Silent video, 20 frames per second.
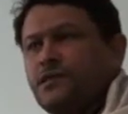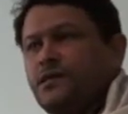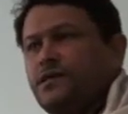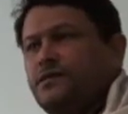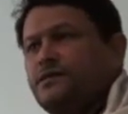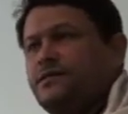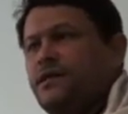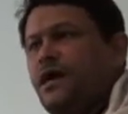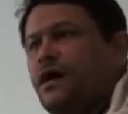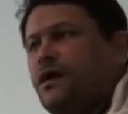
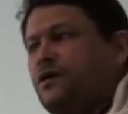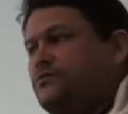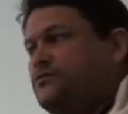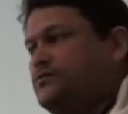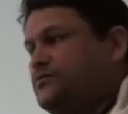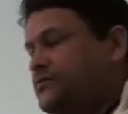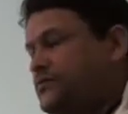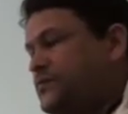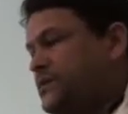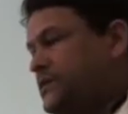is how
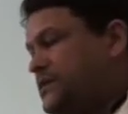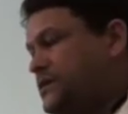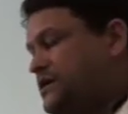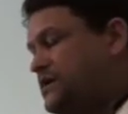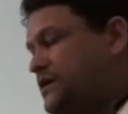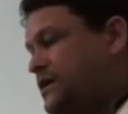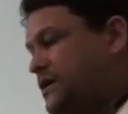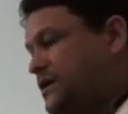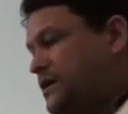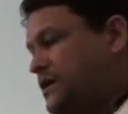do
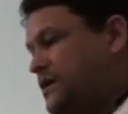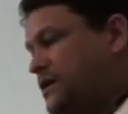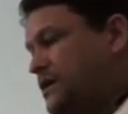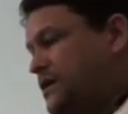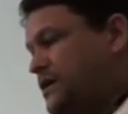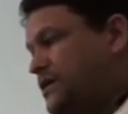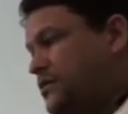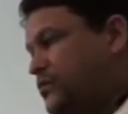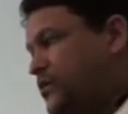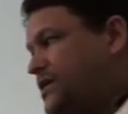we,
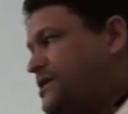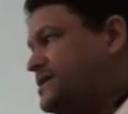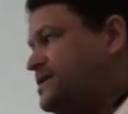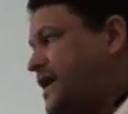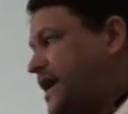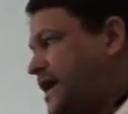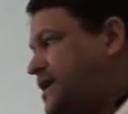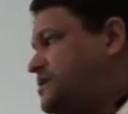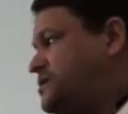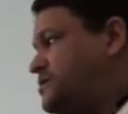what is
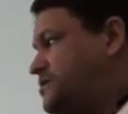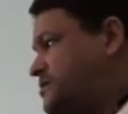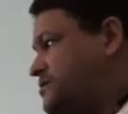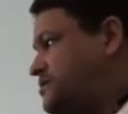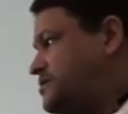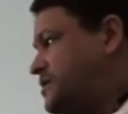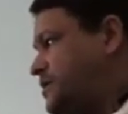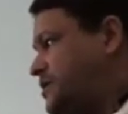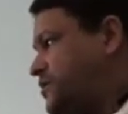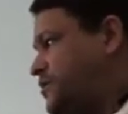the
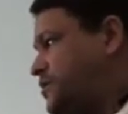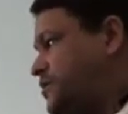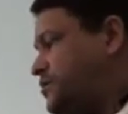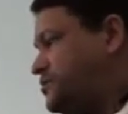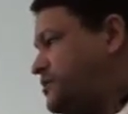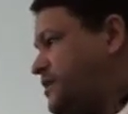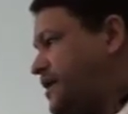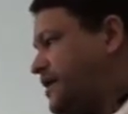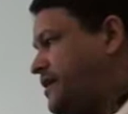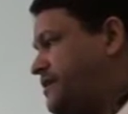attitude that we
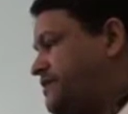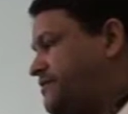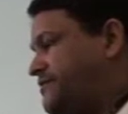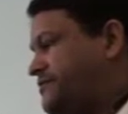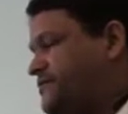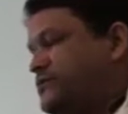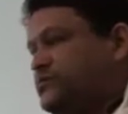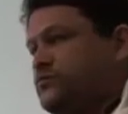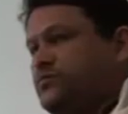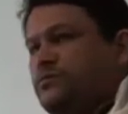should have
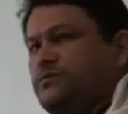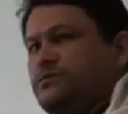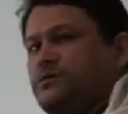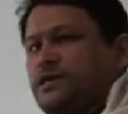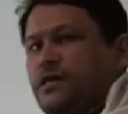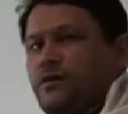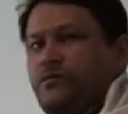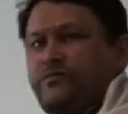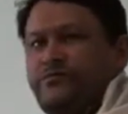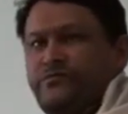towards
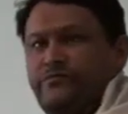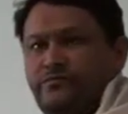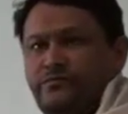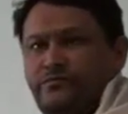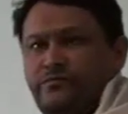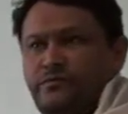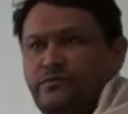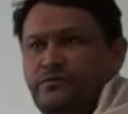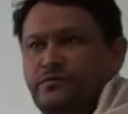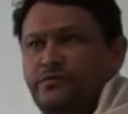our
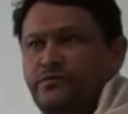food,